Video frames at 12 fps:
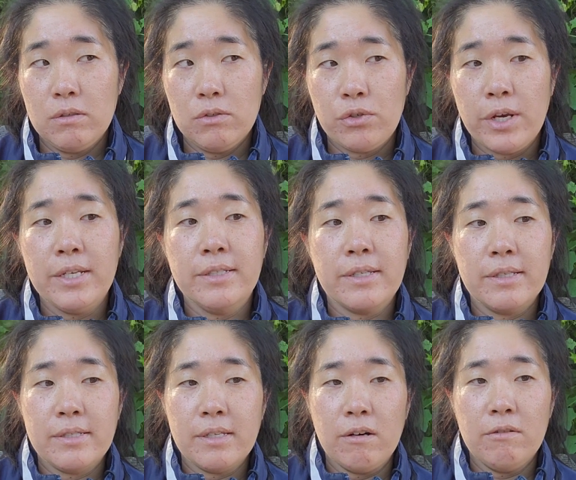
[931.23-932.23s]
trains
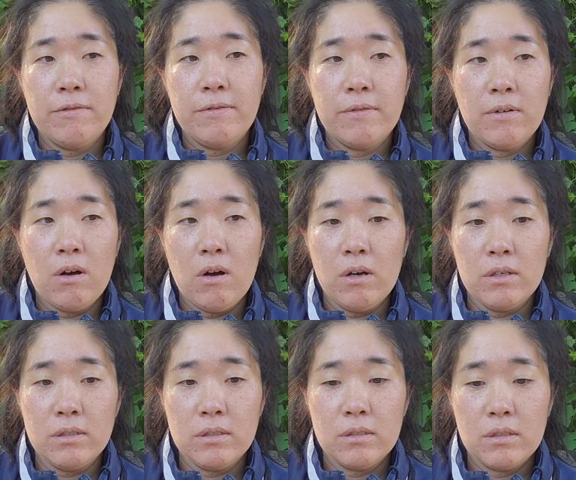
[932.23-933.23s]
itself
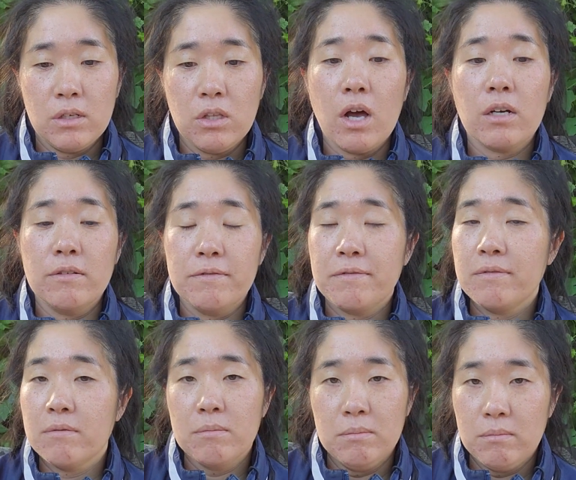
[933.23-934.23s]
on a lot of
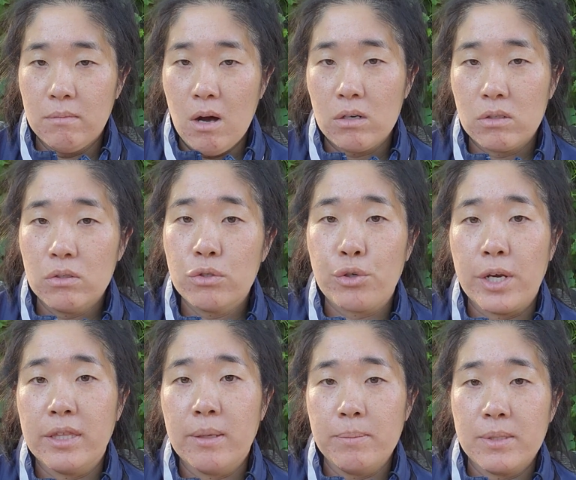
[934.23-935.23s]
models
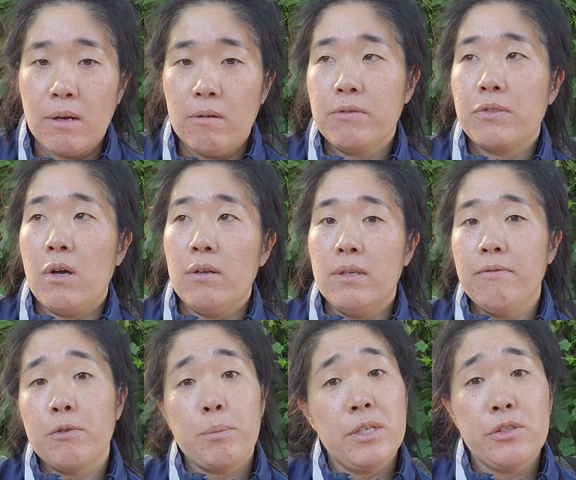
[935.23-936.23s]
train themselves on
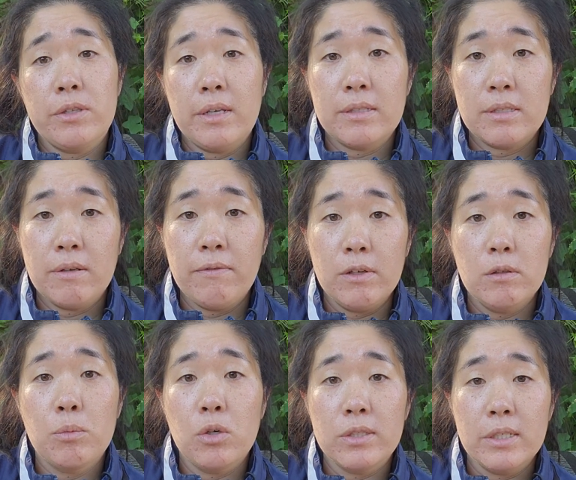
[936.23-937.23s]
information that's
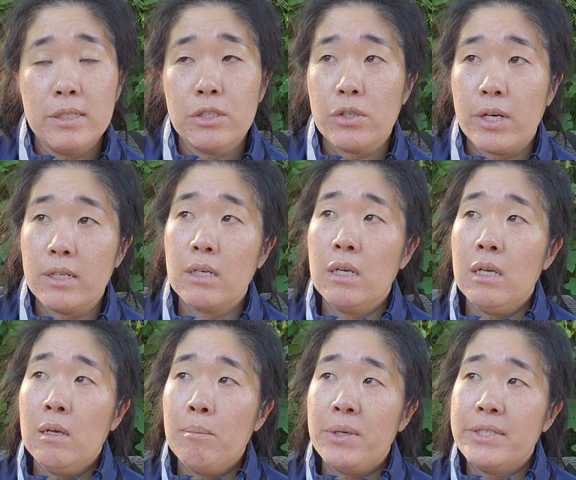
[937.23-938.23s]
available on the internet.
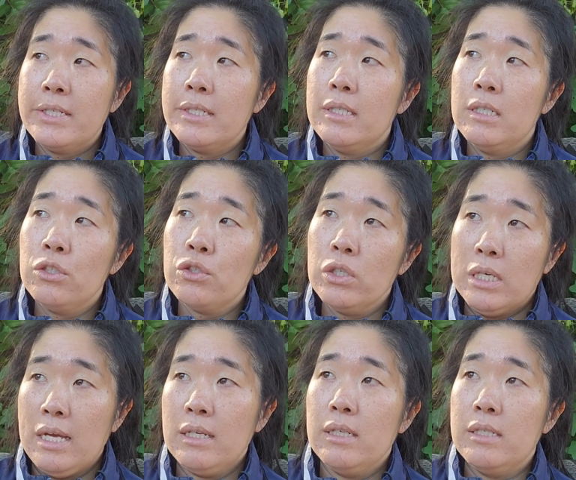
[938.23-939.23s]
But the
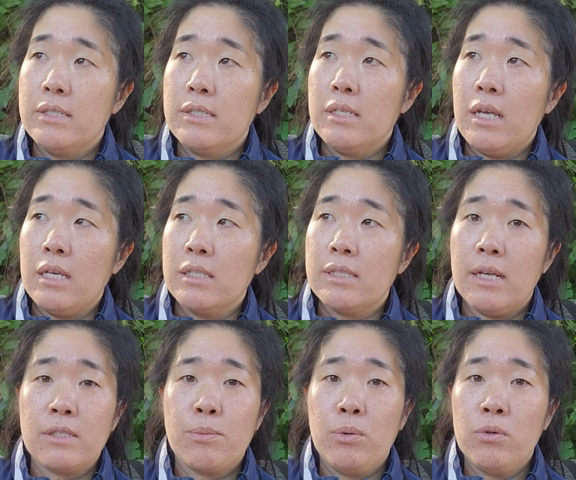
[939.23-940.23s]
internet is a
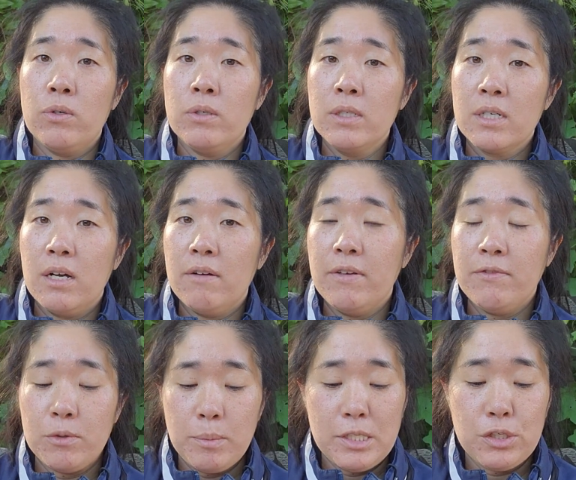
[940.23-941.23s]
cesspool of
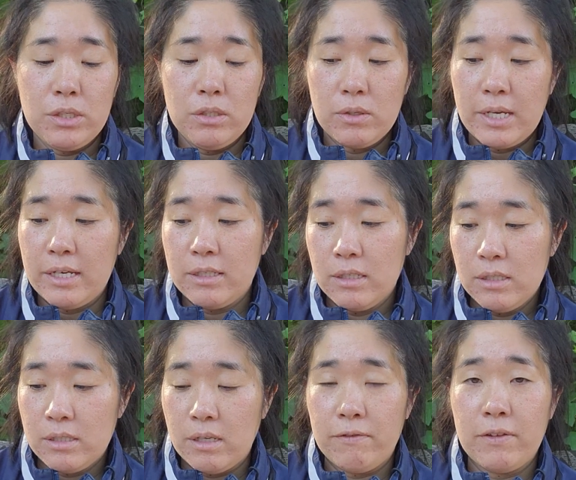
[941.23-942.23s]
information. You get
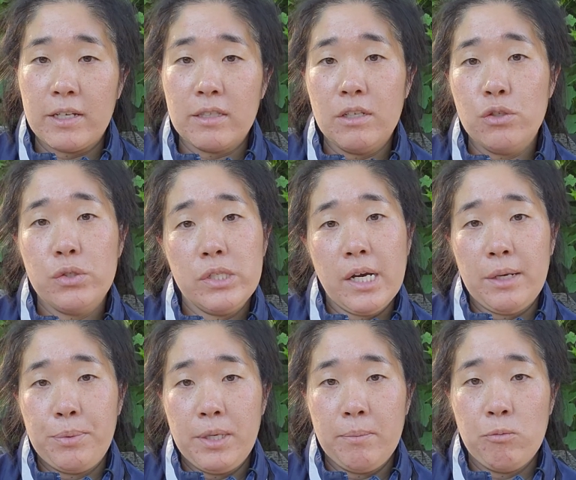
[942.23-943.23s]
stuff like the
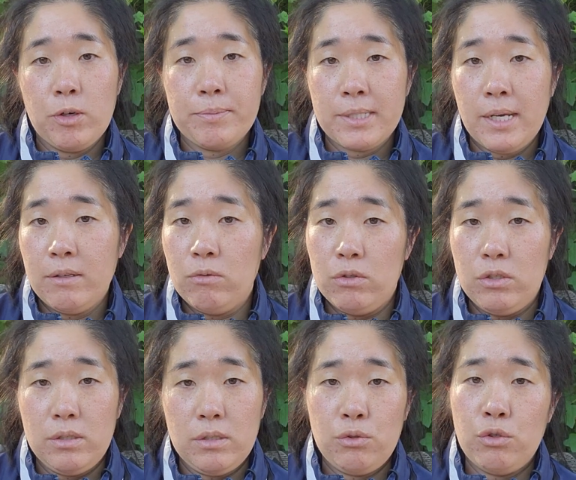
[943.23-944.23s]
UCIPM website, which
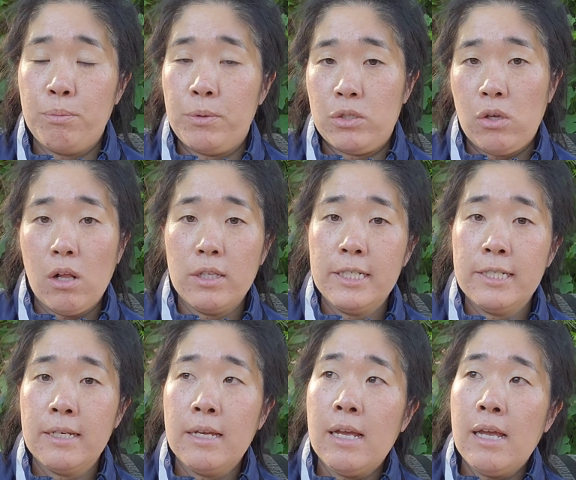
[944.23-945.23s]
is super solid,
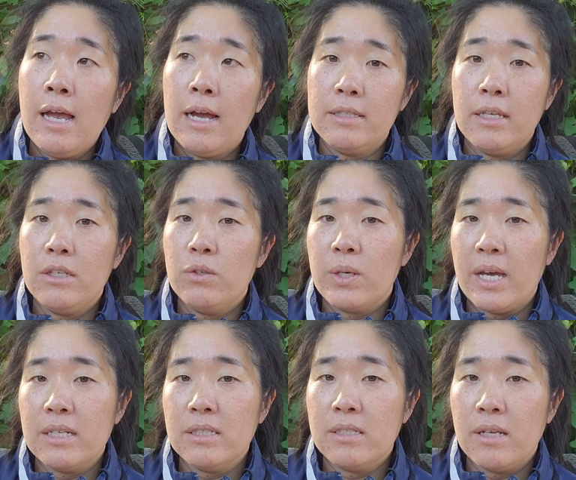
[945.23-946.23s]
and then you
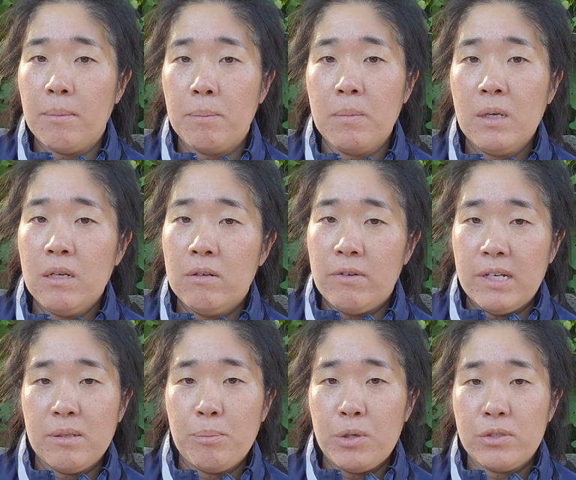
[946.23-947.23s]
get some
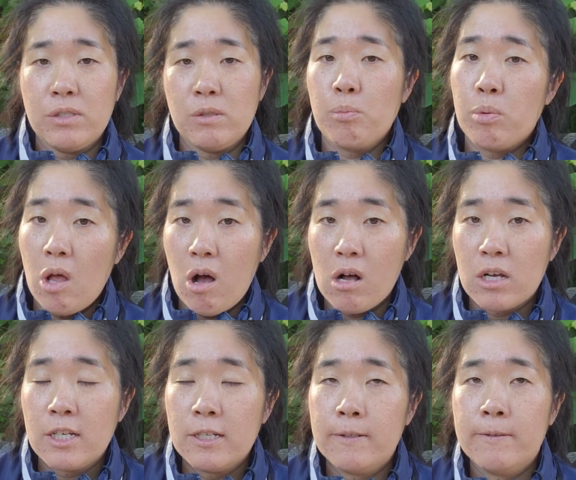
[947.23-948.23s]
random person's
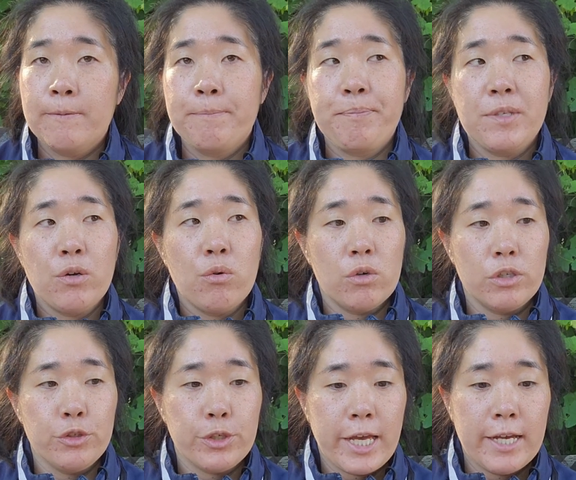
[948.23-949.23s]
blog, or
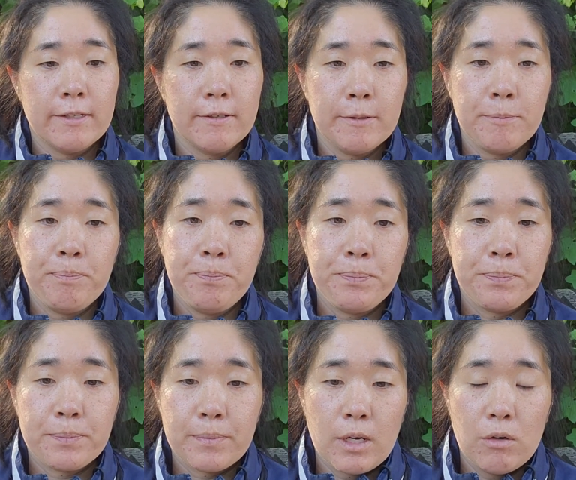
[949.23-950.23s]
you get
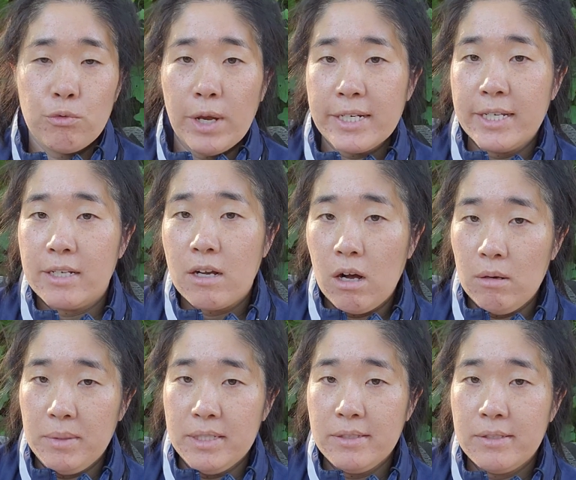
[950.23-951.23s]
Reddit
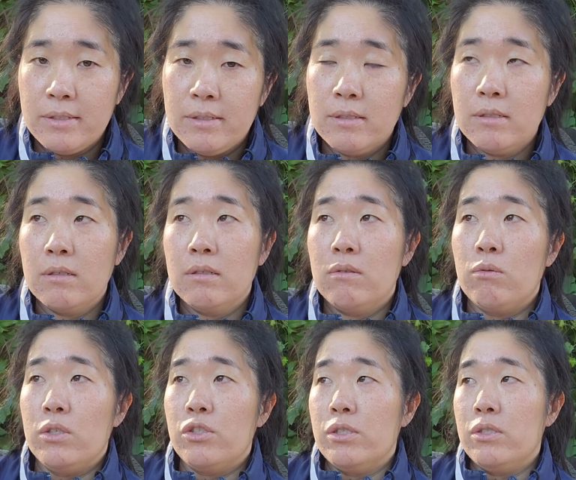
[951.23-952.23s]
comments,
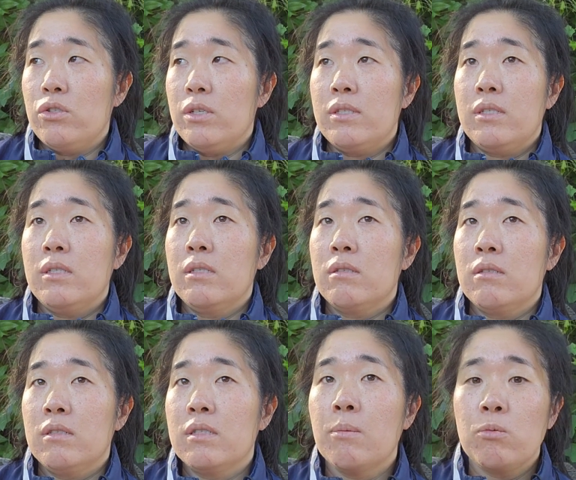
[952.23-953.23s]
which is just
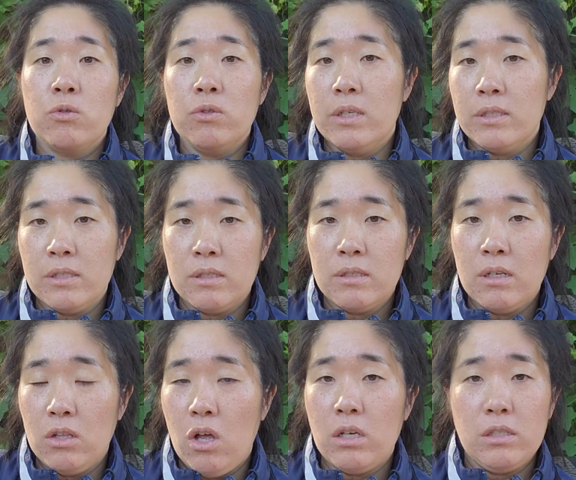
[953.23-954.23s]
someone who doesn't,
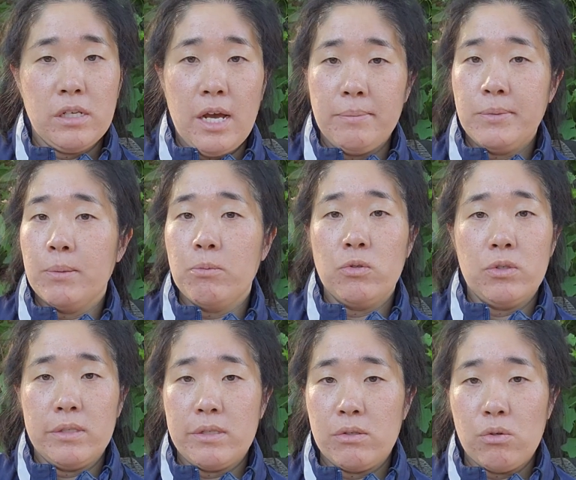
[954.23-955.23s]
a lot of the time, someone who
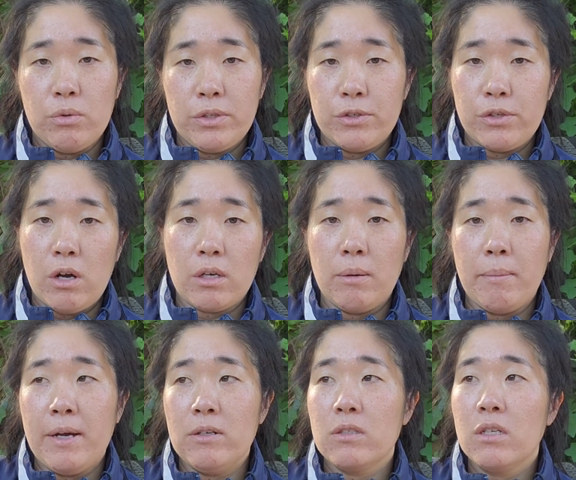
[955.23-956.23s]
doesn't know what they're talking
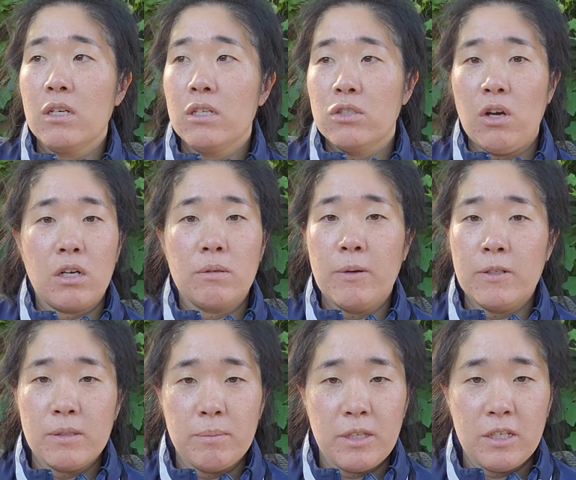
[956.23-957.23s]
about
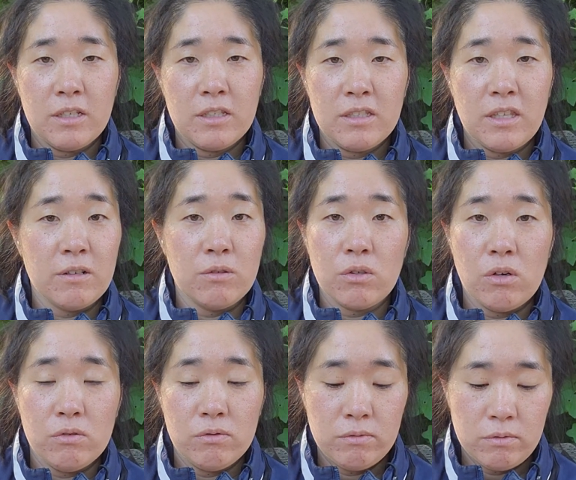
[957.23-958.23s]
something they don't
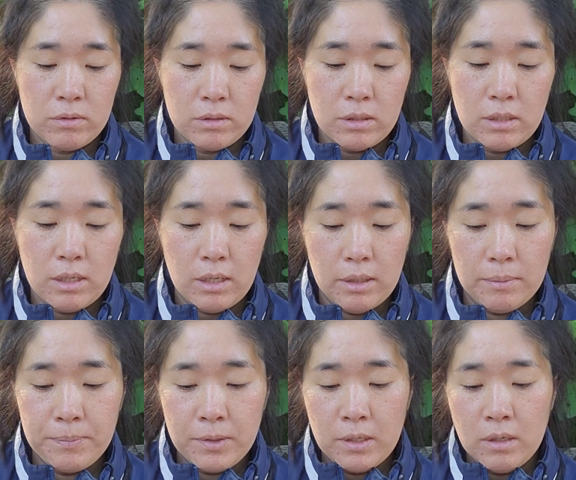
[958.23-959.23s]
know.
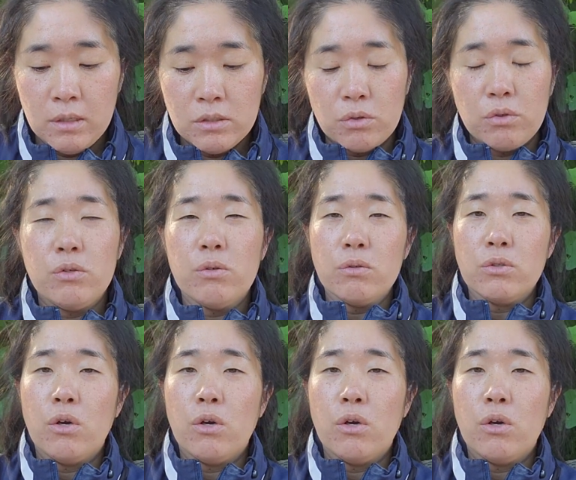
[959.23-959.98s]
So you don't